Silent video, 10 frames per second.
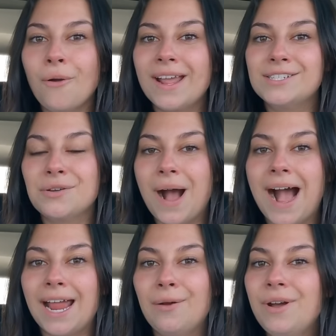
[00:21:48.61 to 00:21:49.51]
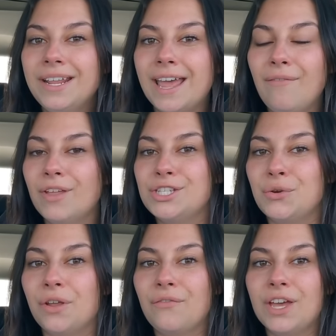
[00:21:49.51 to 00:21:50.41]
Okay, so I would give the
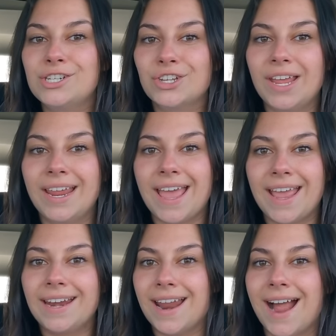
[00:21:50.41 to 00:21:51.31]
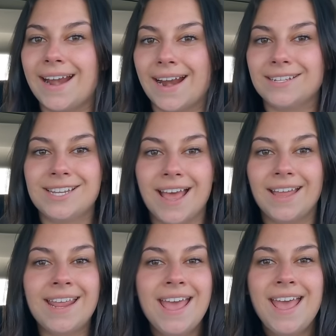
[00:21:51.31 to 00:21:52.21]
tuna fish like a 9 out of
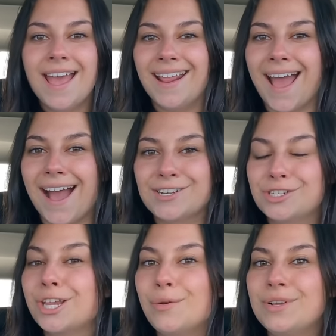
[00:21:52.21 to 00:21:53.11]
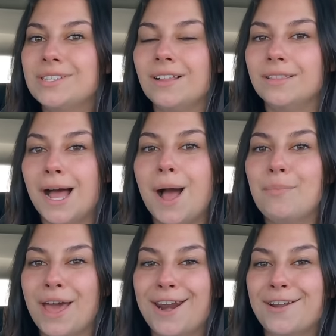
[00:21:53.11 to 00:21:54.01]
10. It actually was a
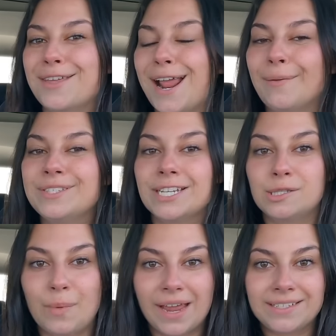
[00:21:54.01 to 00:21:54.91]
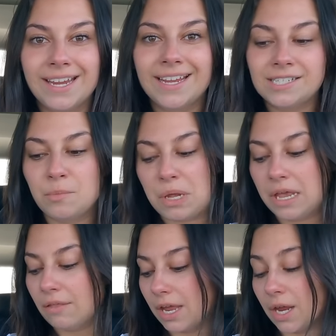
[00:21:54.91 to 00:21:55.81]
lot better than I was expecting it to
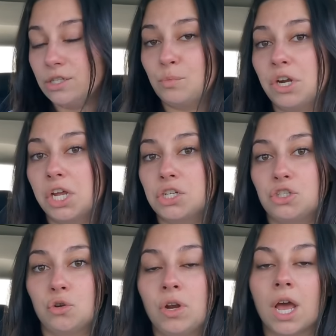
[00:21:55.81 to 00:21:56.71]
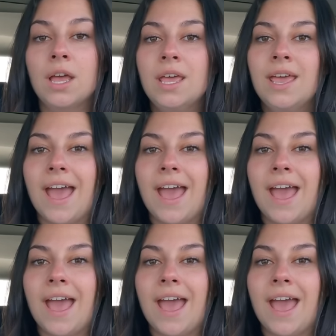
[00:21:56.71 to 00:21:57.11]
be. Like, it's pretty good tuna.